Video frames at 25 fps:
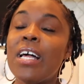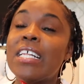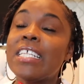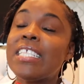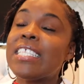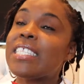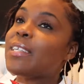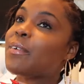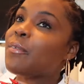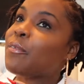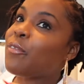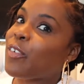
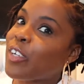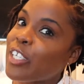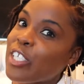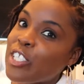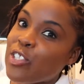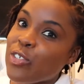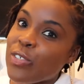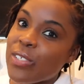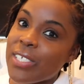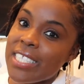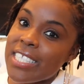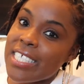some
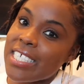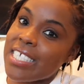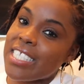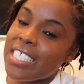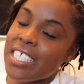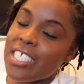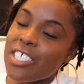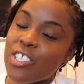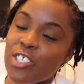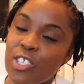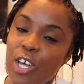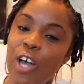resources
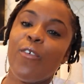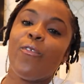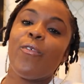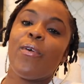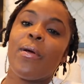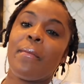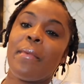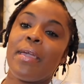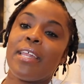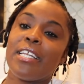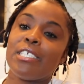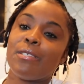and software
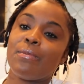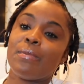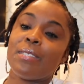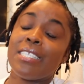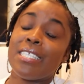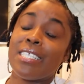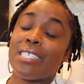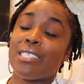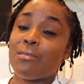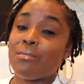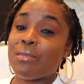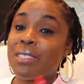management
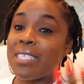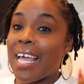systems